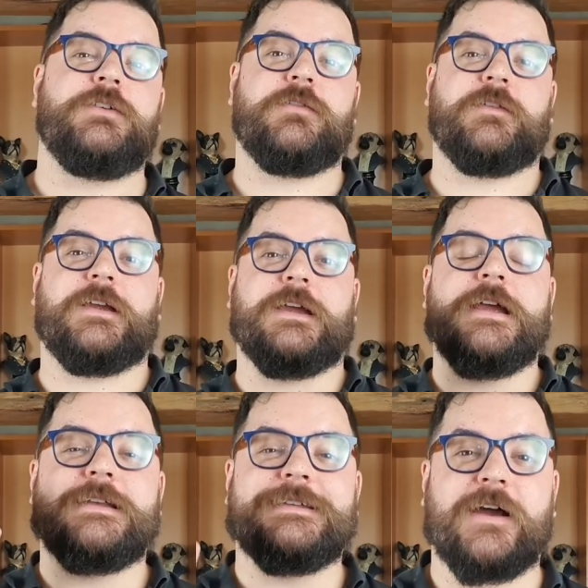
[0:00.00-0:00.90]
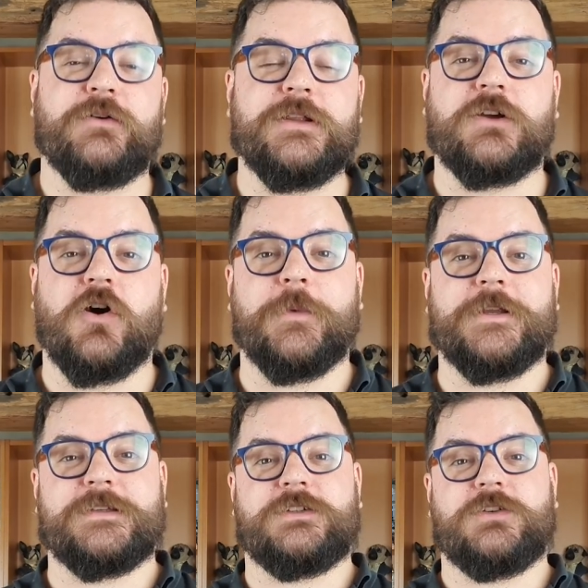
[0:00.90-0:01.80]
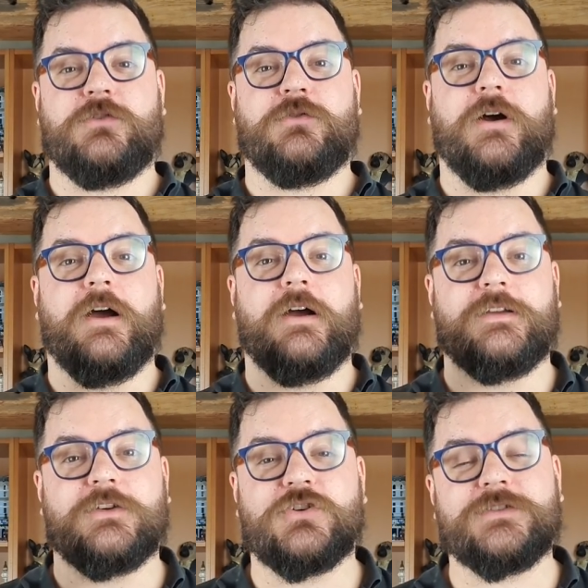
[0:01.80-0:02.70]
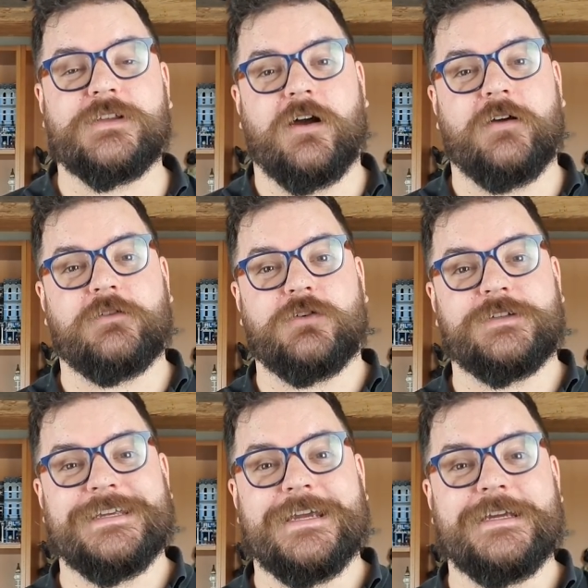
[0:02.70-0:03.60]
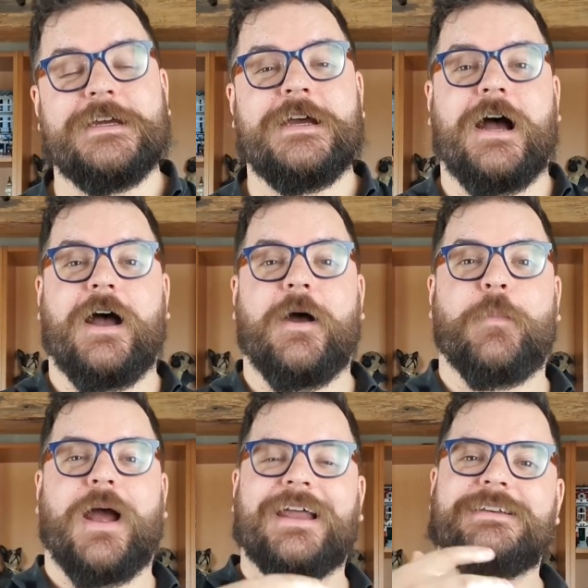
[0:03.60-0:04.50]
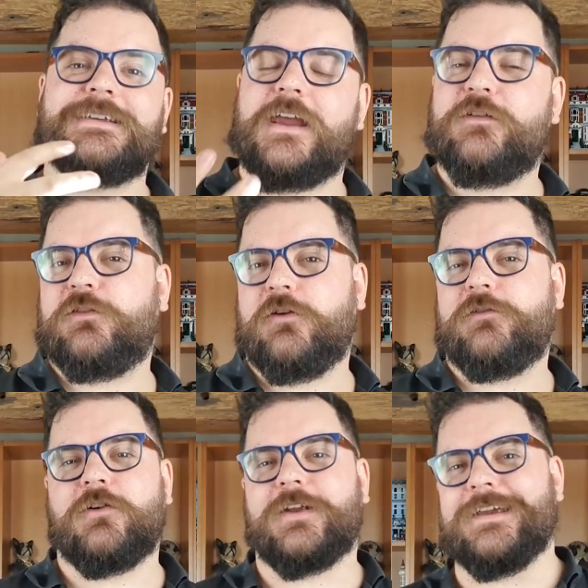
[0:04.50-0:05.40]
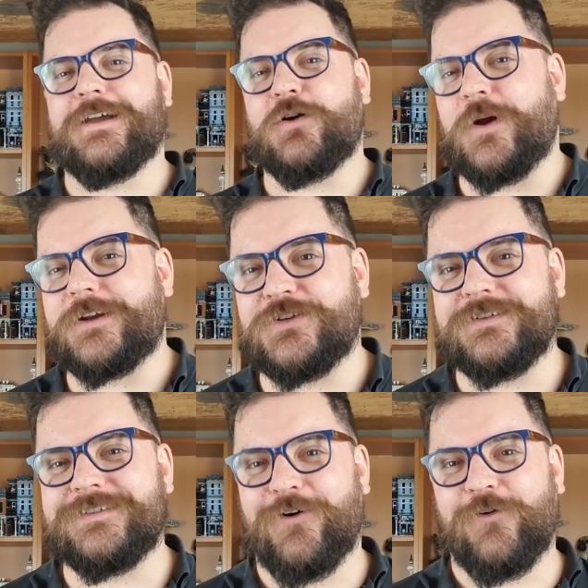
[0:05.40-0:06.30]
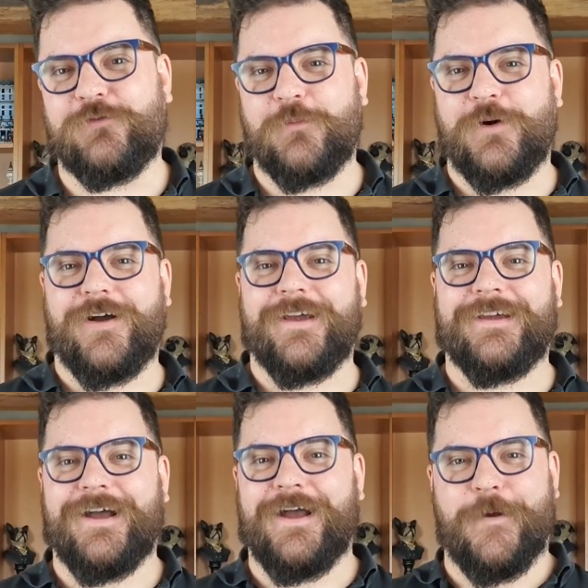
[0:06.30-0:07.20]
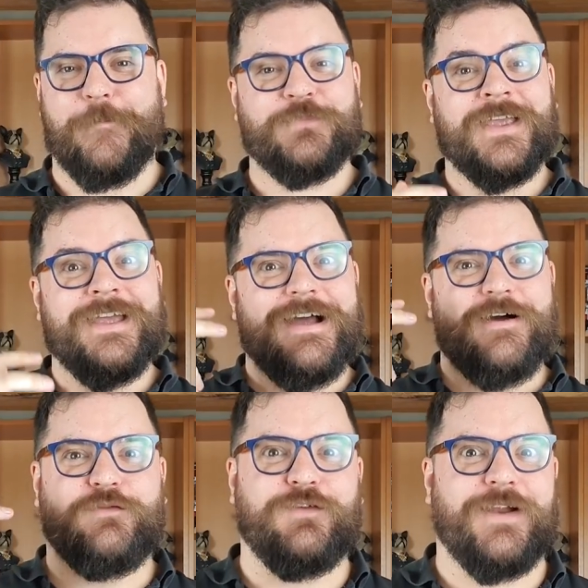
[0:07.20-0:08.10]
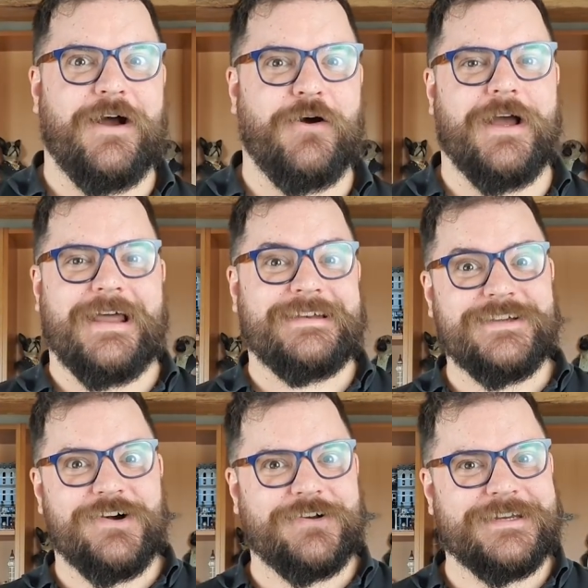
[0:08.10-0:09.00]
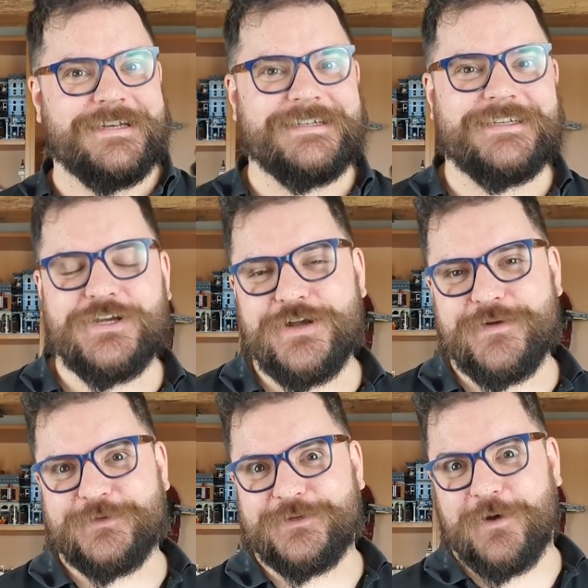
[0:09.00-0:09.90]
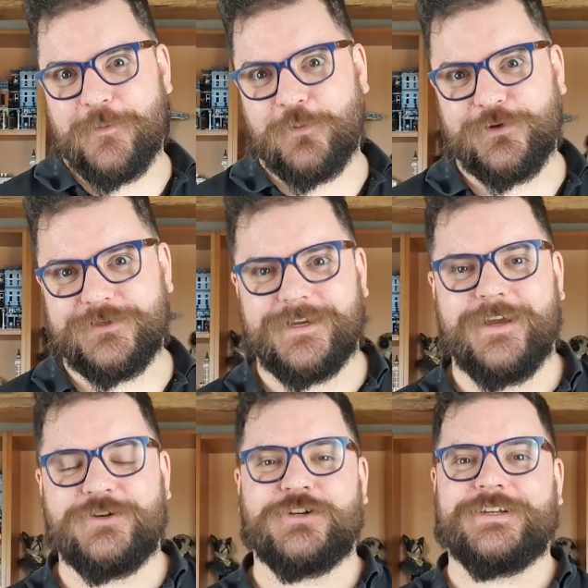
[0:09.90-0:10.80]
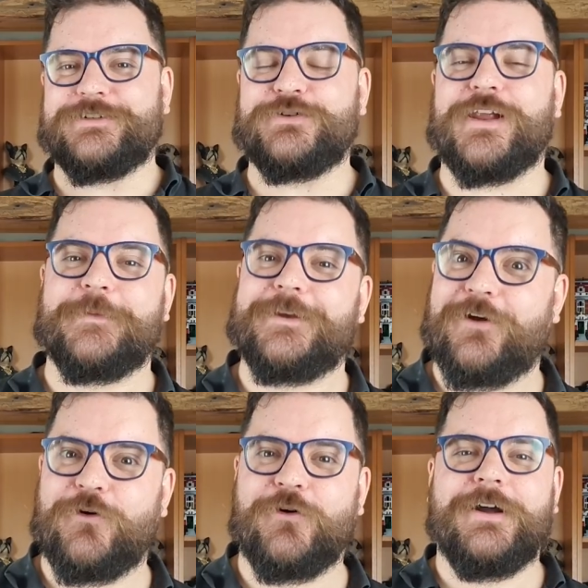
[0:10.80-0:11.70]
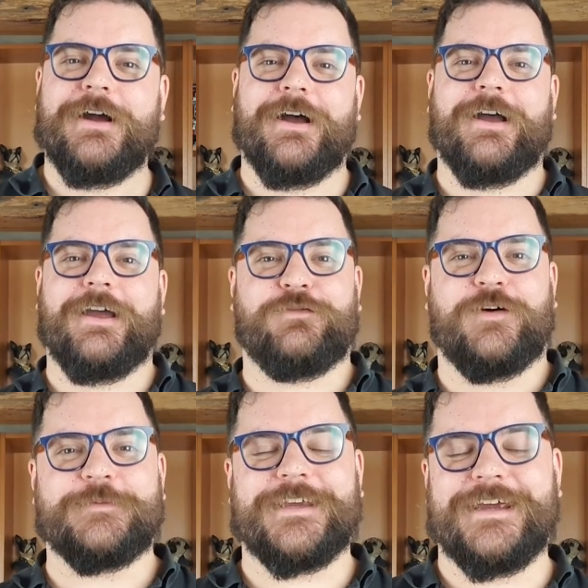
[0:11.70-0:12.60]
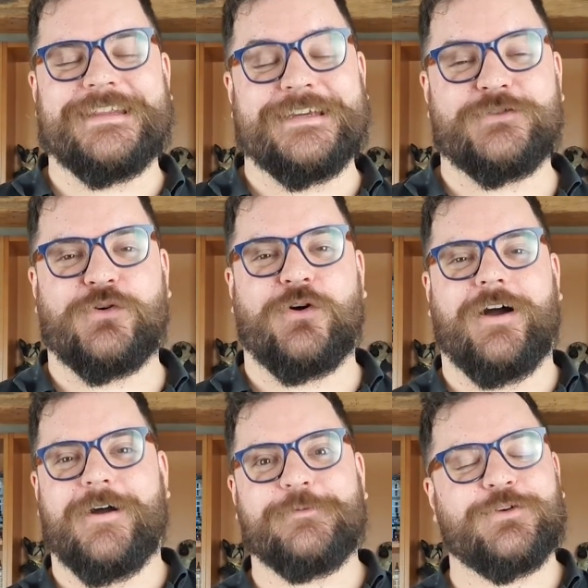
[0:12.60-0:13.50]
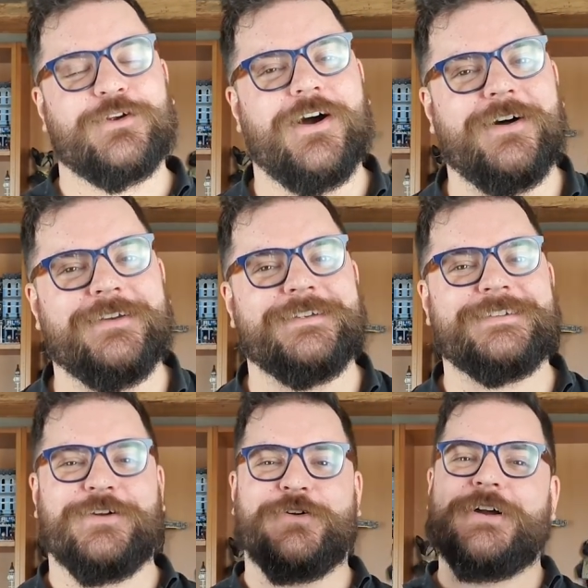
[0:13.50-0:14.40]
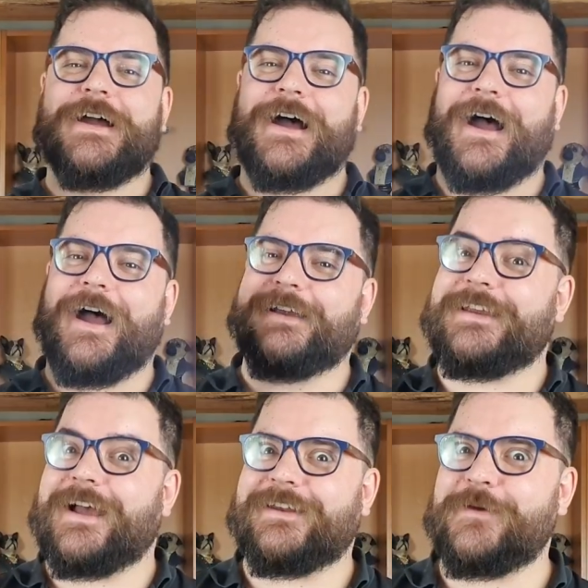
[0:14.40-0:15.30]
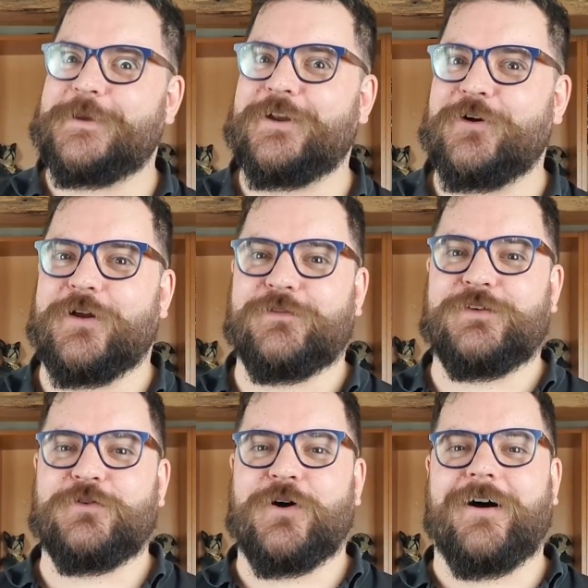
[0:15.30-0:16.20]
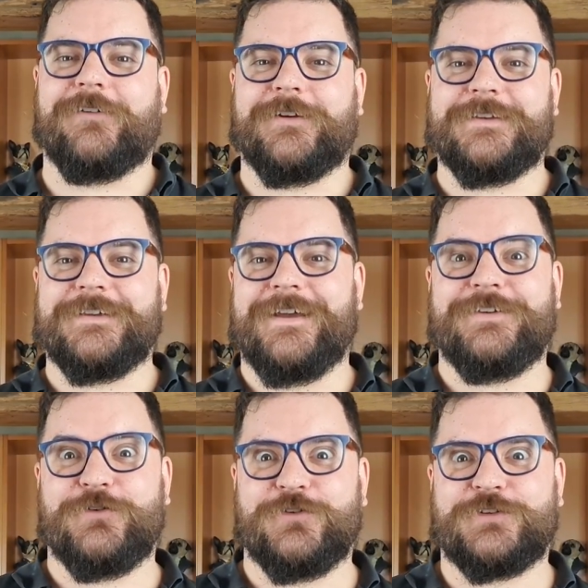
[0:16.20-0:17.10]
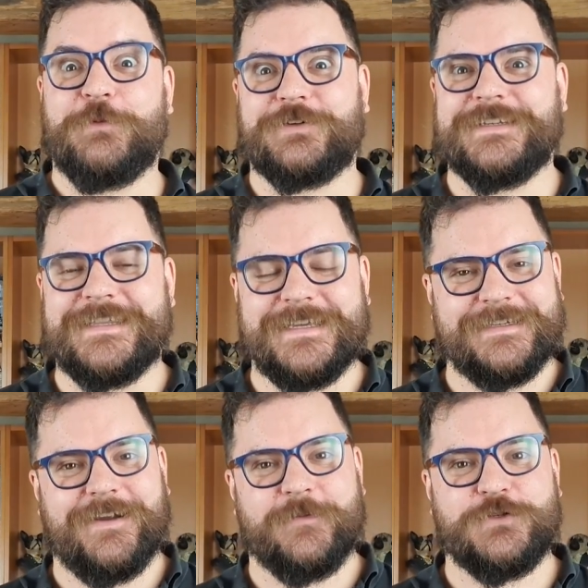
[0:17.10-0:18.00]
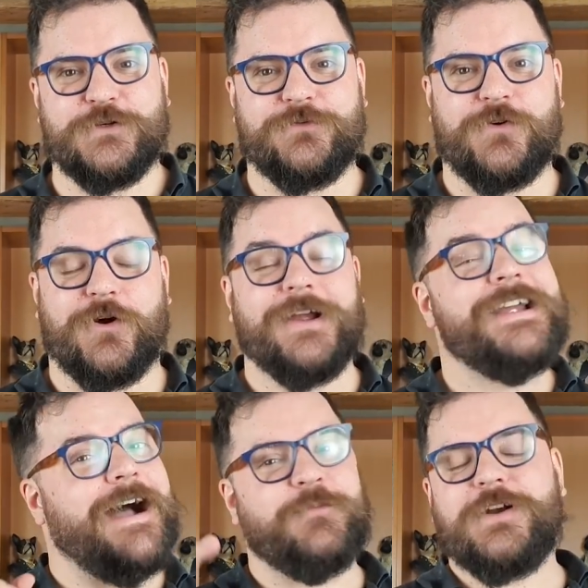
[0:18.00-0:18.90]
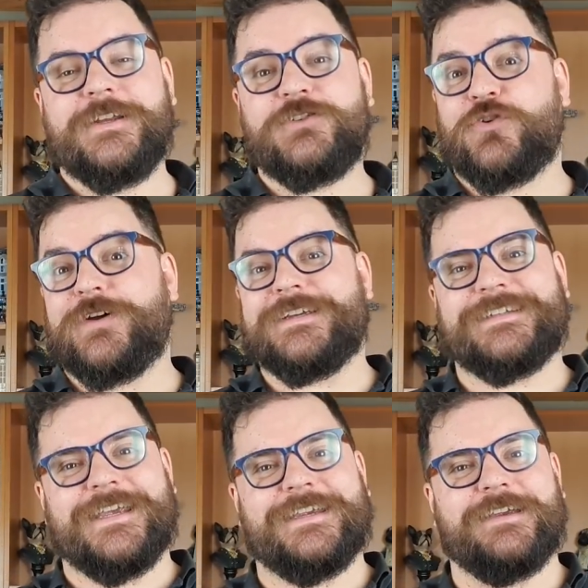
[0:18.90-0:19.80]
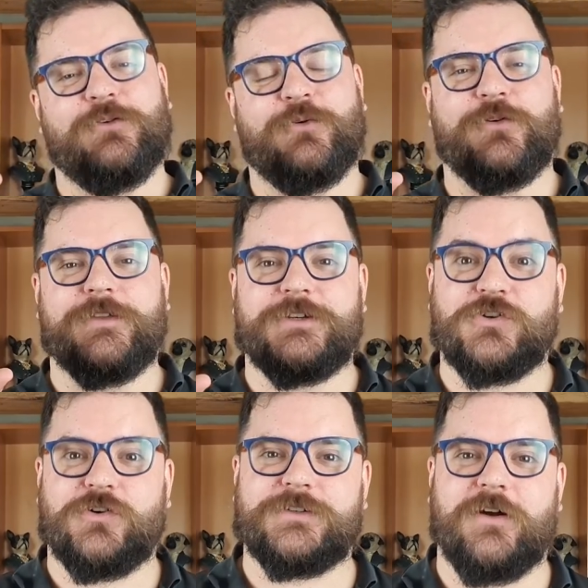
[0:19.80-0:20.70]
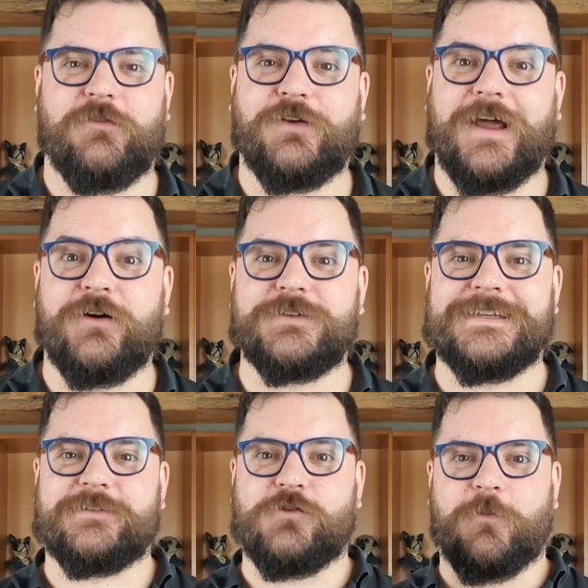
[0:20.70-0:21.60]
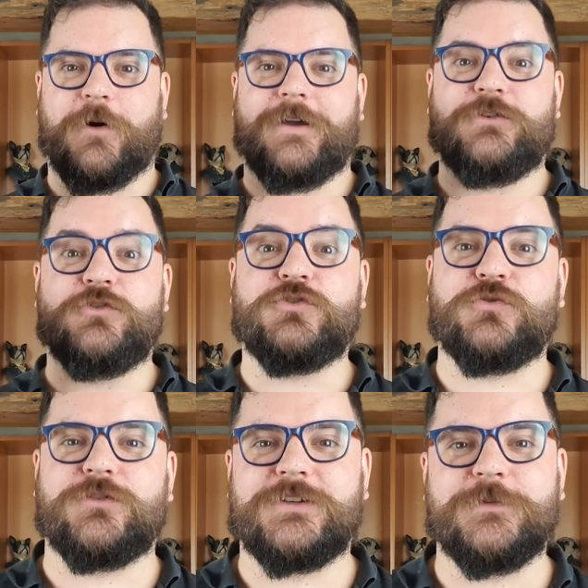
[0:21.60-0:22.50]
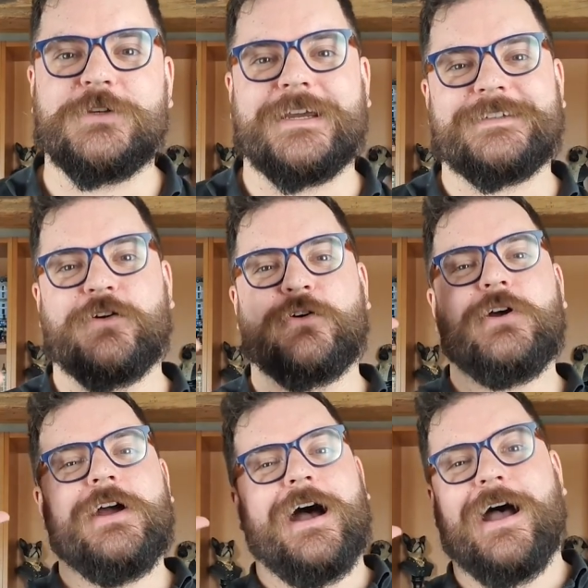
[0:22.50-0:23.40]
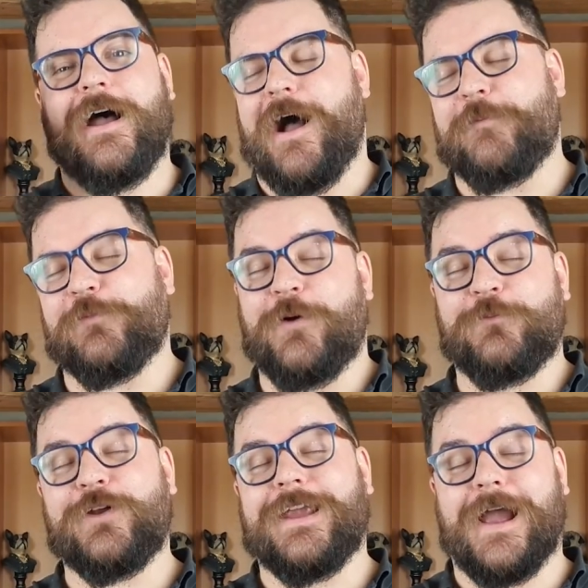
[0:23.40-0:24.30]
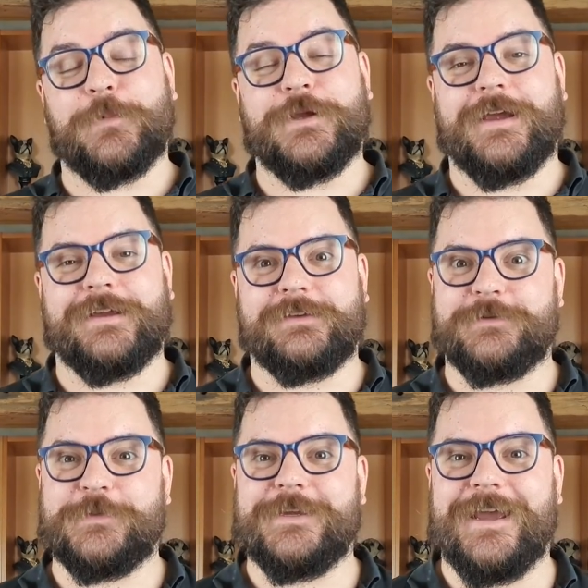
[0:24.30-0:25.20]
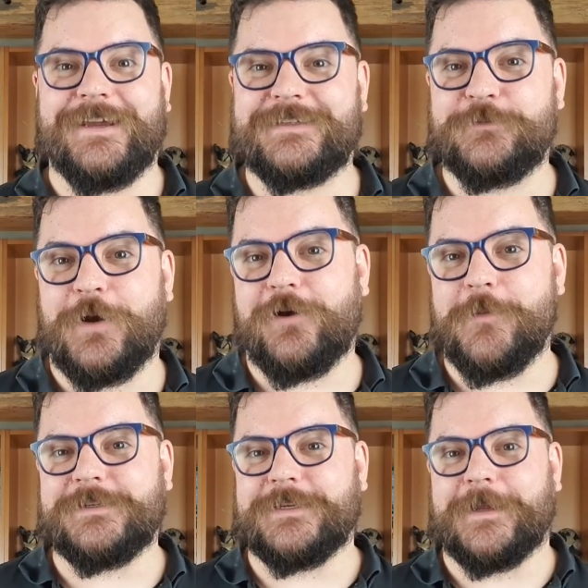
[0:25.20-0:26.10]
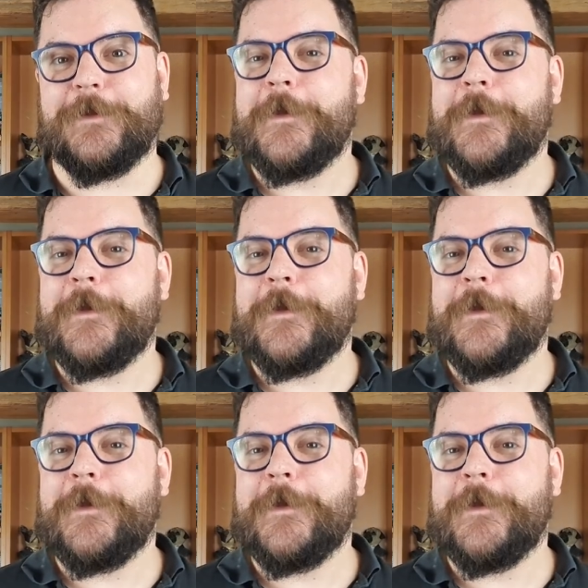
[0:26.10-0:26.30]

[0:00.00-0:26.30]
you think down in the comments to uh, the shots that I've got today, um, and if you've got any corrections of my um, flower and gardening terms and my pronunciation, do let me know uh, if I'm saying things wrong. I'm not a gardener, so uh, yeah, let me know if you are and uh, you're spotting things that I'm doing wrong. I'm really enjoying taking all of these shots of flowers. It's not my usual subject, so uh, I'm, I'm really happy to be experimenting.